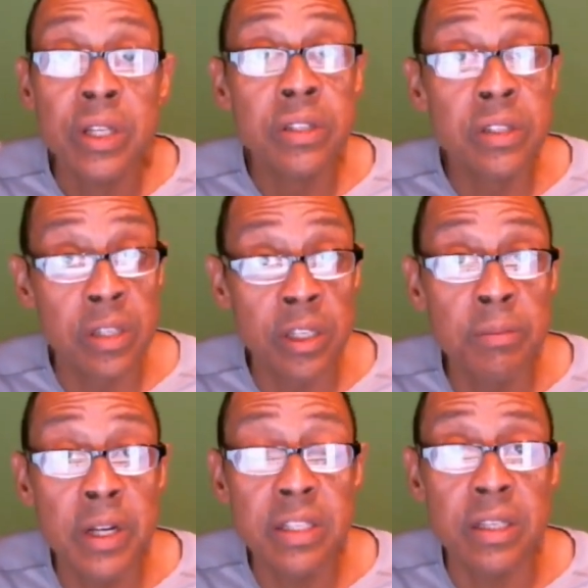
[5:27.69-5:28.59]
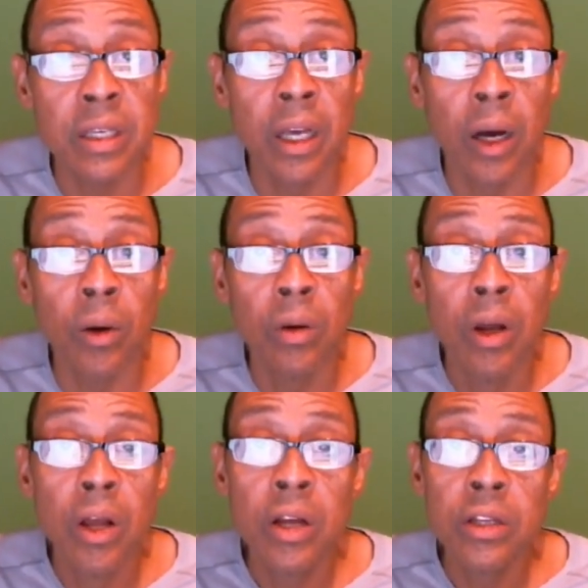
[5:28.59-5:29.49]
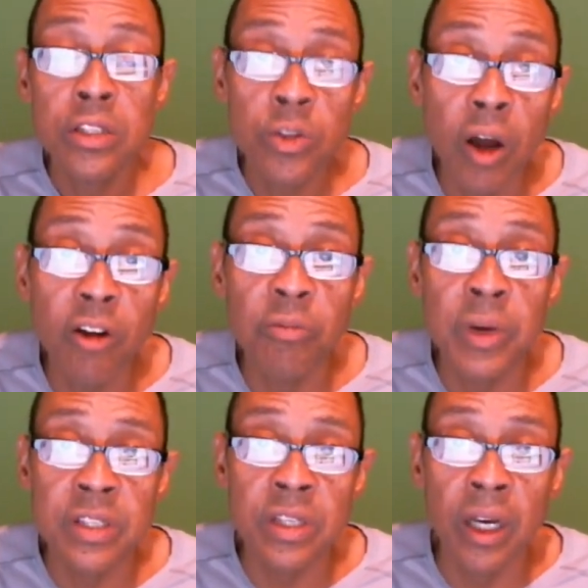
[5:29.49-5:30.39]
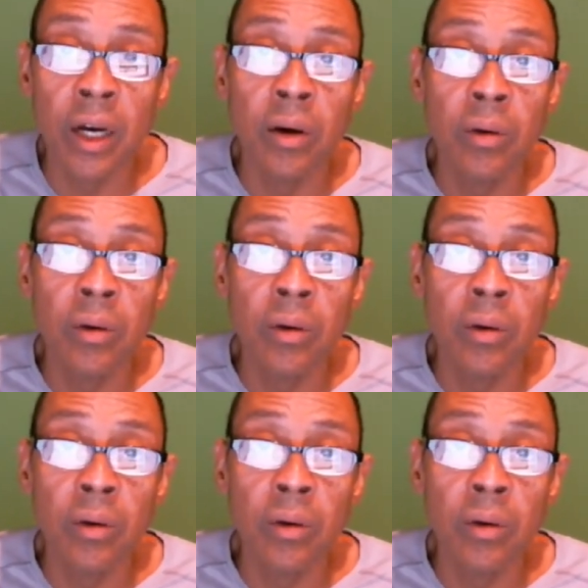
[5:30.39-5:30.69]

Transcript: 6 months ago, 12 months ago?